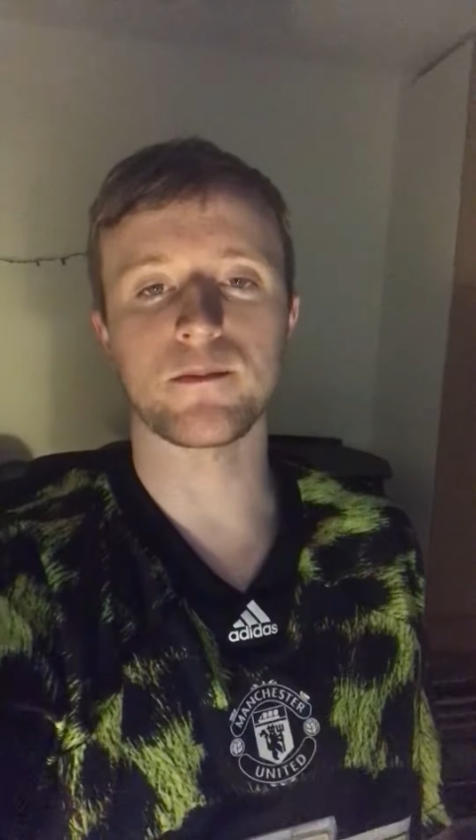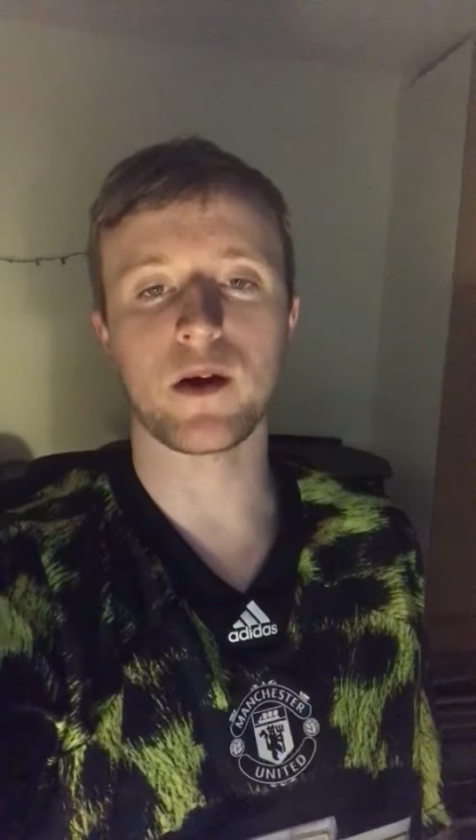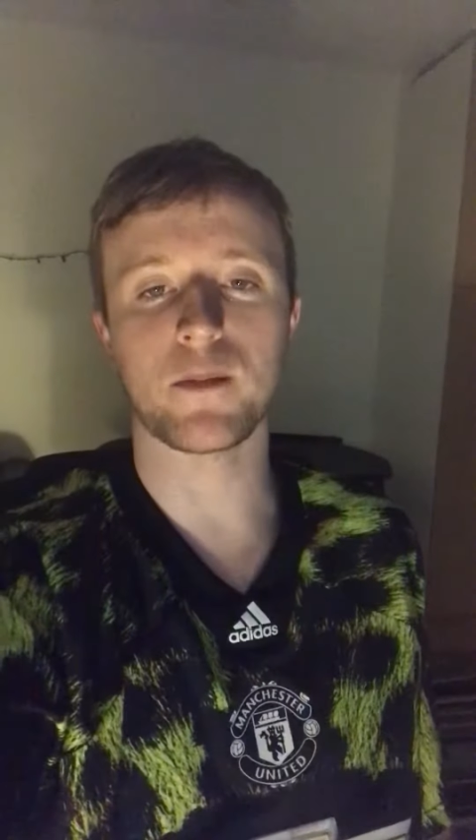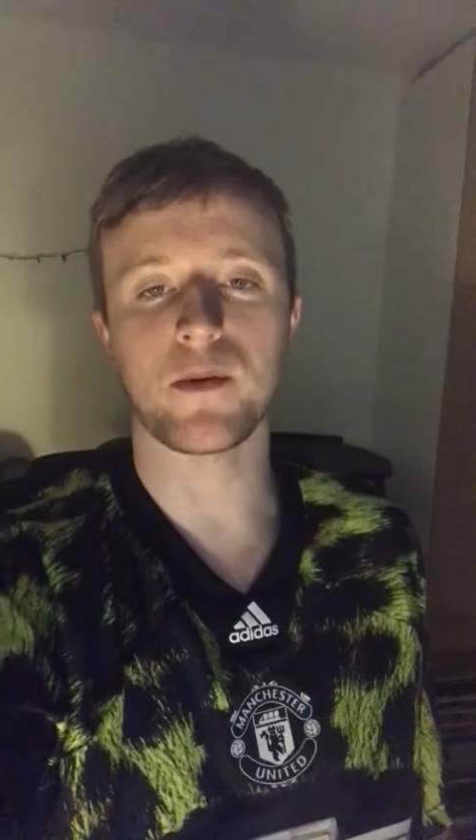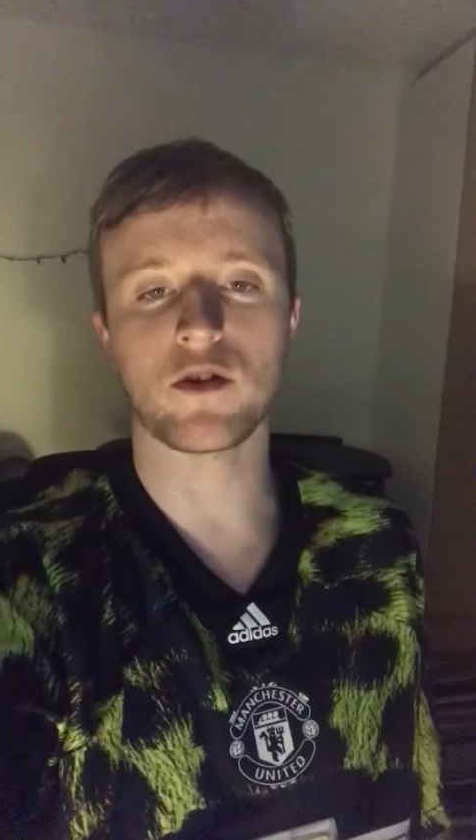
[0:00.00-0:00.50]

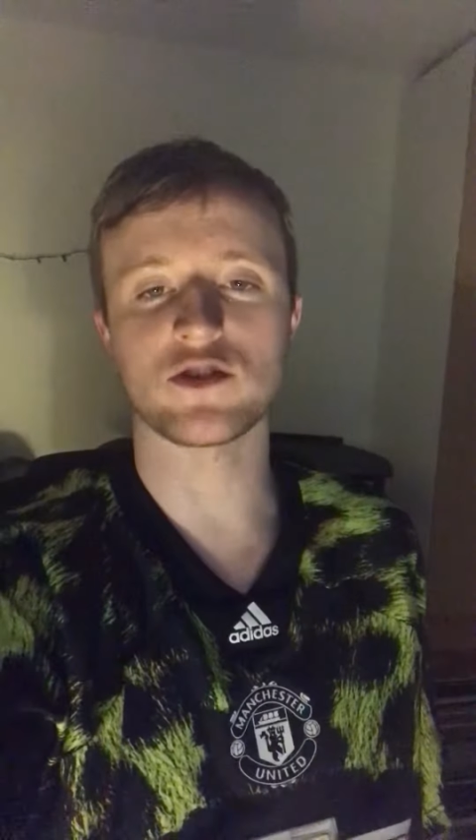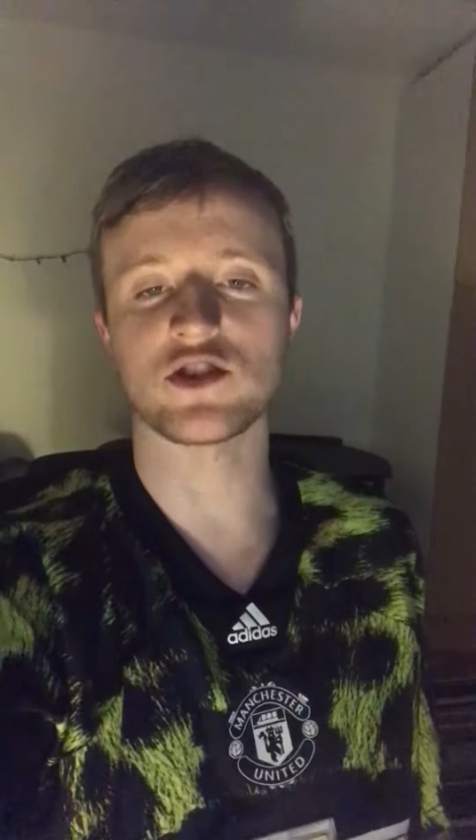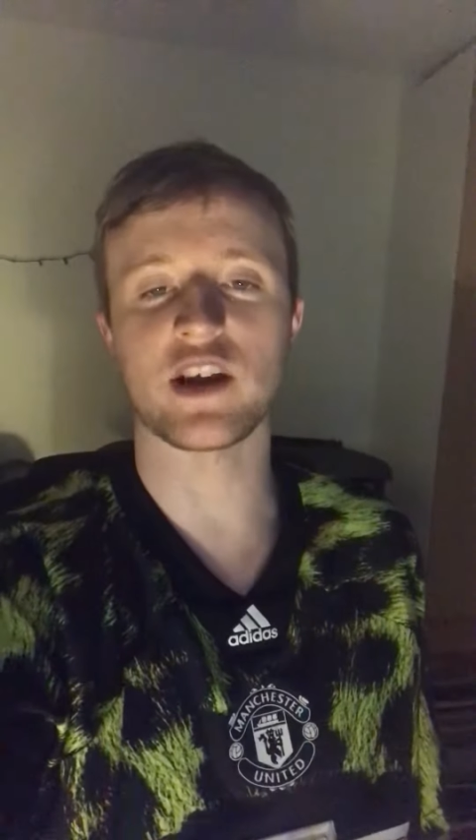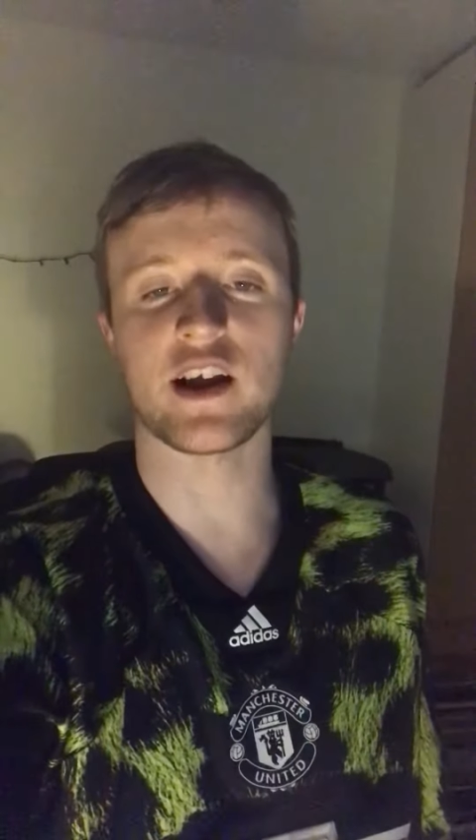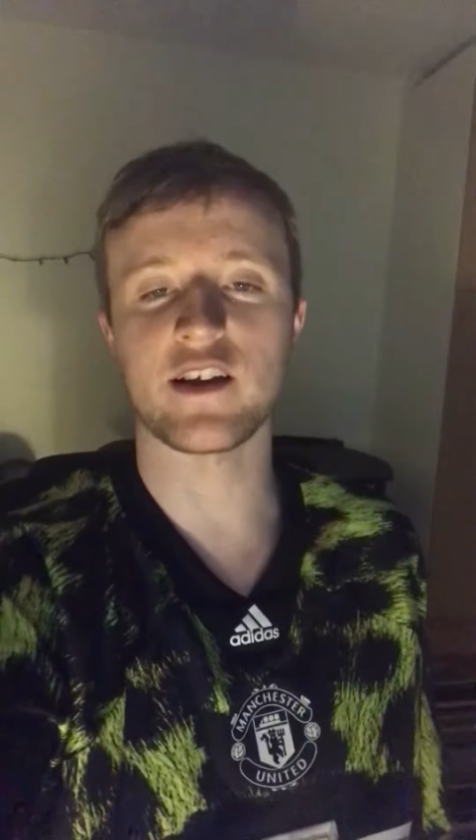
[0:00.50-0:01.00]
by
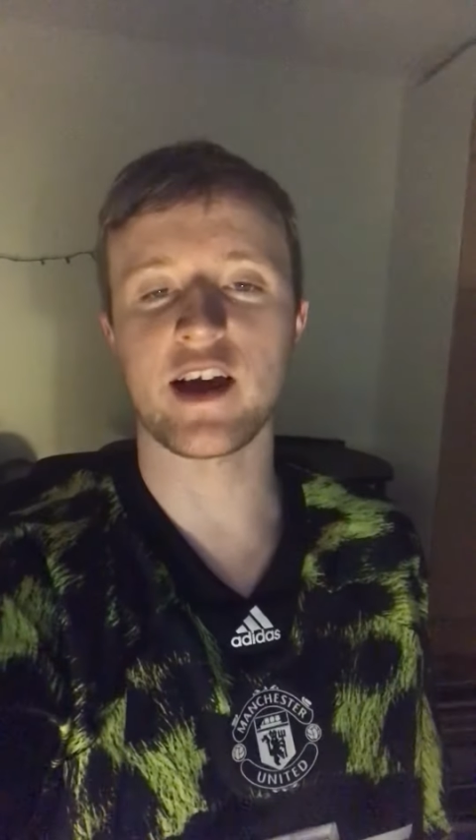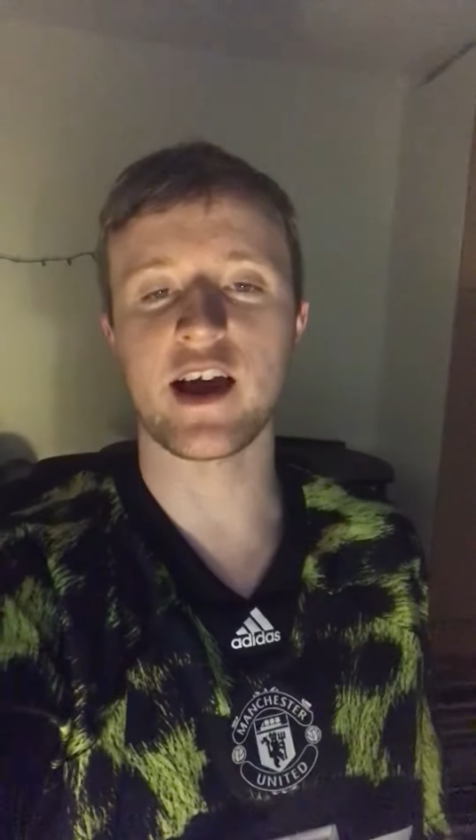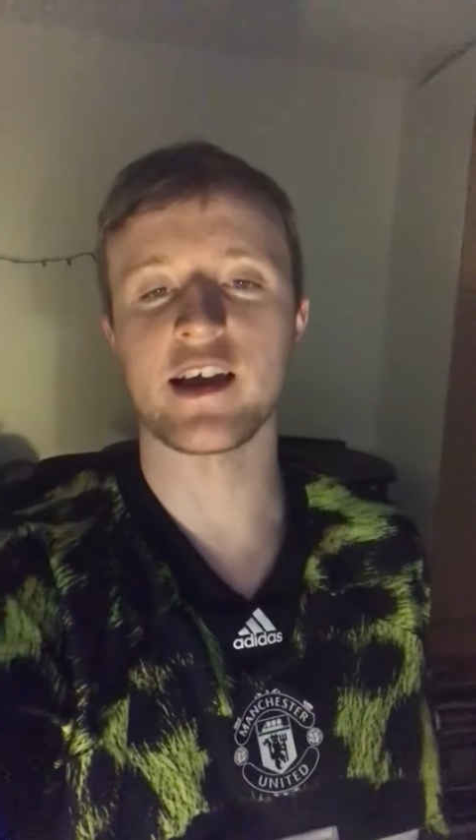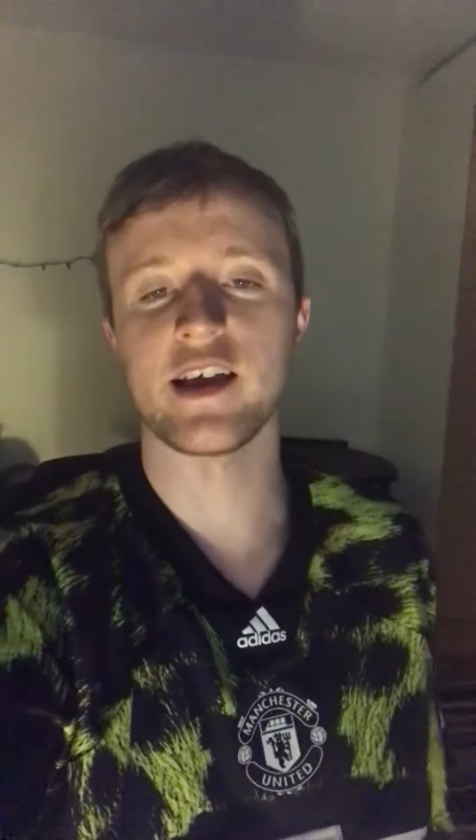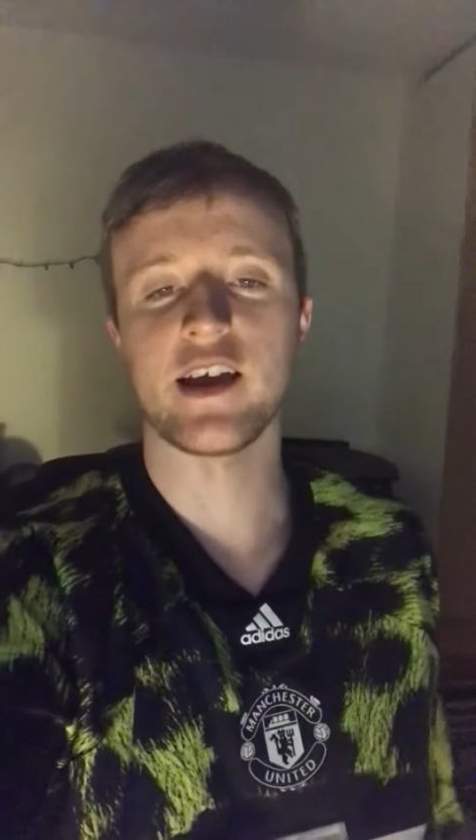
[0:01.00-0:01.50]
Barcelona